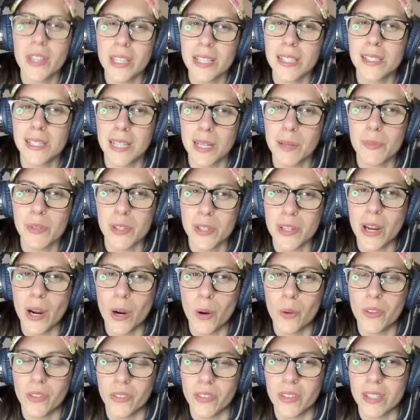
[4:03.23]
these teams
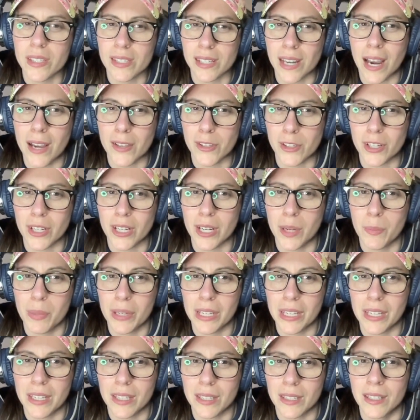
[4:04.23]
know that these guys are going to
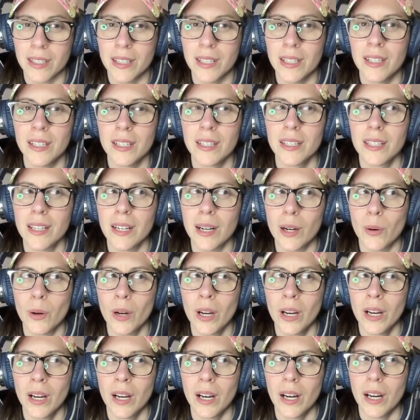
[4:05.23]
be, you know,
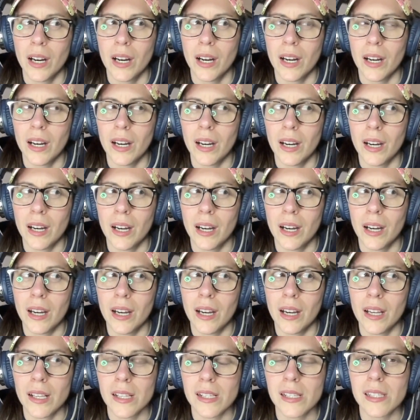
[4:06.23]

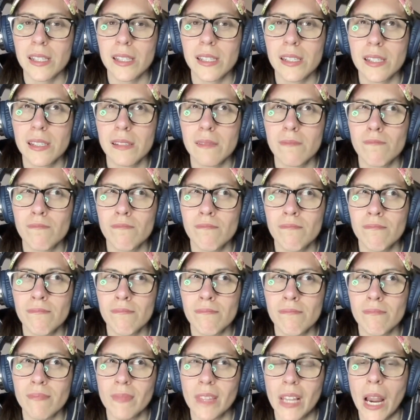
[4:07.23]

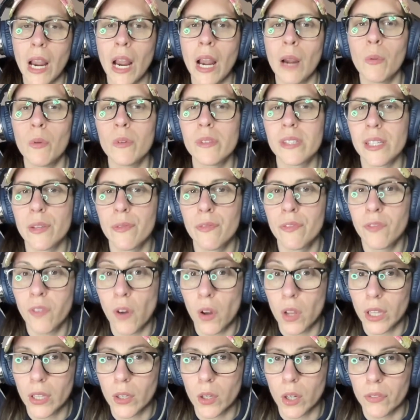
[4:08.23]
mm, I won't say
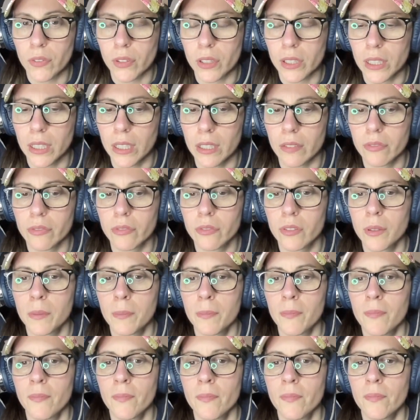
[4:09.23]
falling off a cliff,
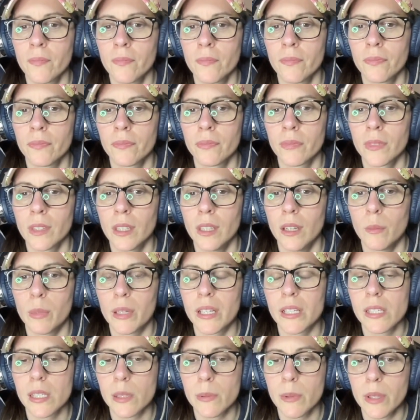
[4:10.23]
you know,
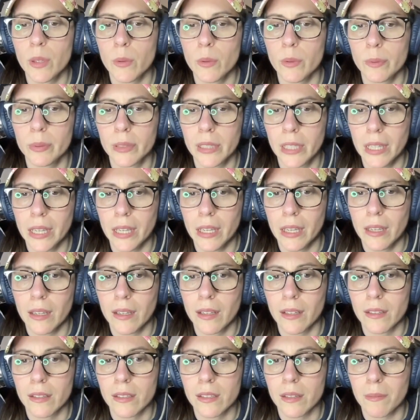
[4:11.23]
because some of them are
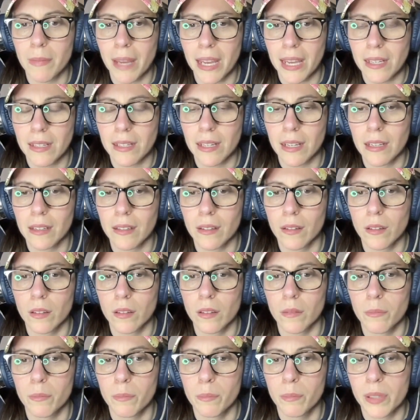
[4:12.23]
playing demanding
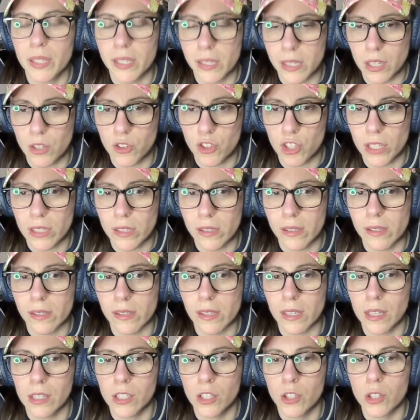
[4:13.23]

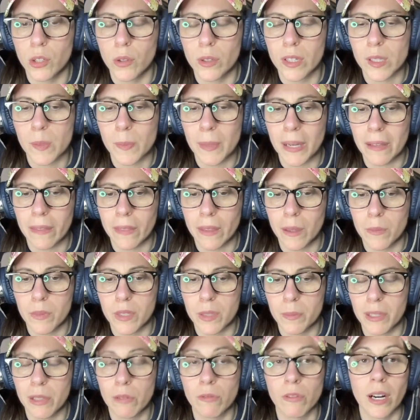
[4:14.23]
positions and you don't expect them
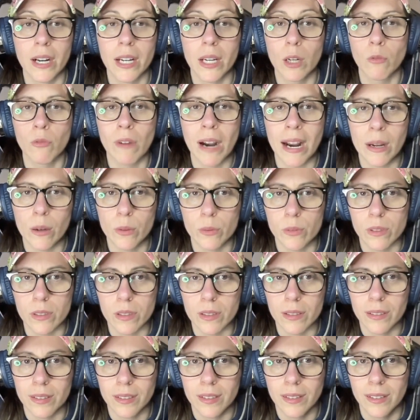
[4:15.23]
to be running around